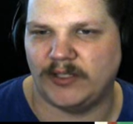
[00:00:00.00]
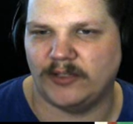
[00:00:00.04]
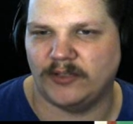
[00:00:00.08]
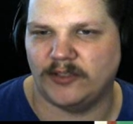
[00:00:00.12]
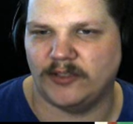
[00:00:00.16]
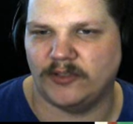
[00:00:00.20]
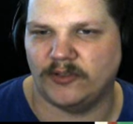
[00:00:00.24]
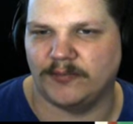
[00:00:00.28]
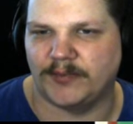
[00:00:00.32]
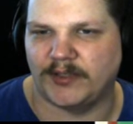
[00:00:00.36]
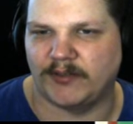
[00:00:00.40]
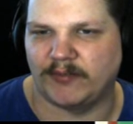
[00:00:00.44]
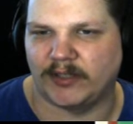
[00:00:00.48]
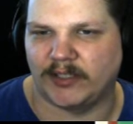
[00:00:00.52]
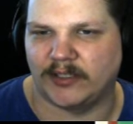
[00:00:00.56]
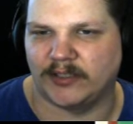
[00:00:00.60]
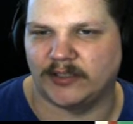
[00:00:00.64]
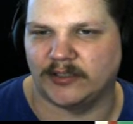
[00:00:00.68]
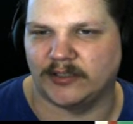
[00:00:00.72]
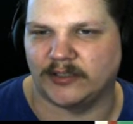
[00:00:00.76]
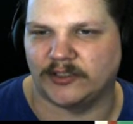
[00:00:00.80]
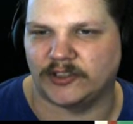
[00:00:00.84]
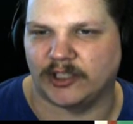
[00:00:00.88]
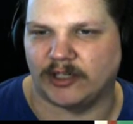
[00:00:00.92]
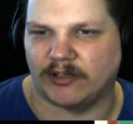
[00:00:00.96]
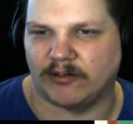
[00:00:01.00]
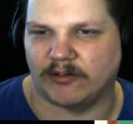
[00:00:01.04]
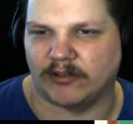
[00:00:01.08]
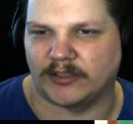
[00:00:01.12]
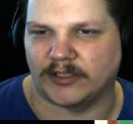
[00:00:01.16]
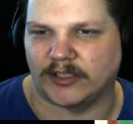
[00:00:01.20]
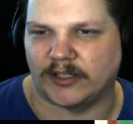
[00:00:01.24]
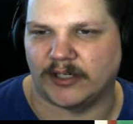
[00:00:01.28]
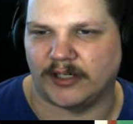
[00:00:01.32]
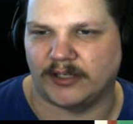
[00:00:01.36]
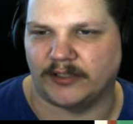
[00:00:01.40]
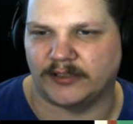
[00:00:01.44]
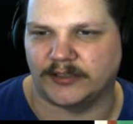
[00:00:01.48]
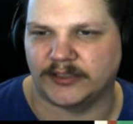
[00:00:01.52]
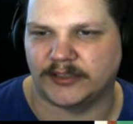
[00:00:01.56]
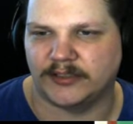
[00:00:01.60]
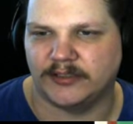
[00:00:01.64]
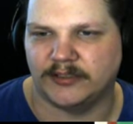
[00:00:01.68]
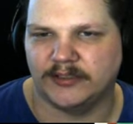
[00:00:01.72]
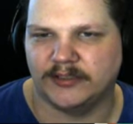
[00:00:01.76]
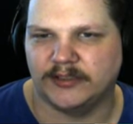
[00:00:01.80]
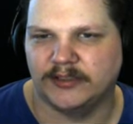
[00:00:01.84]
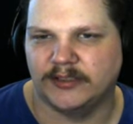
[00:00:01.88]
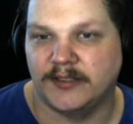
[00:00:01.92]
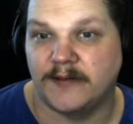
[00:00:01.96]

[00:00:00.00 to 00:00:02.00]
the mildew between the shower tiles.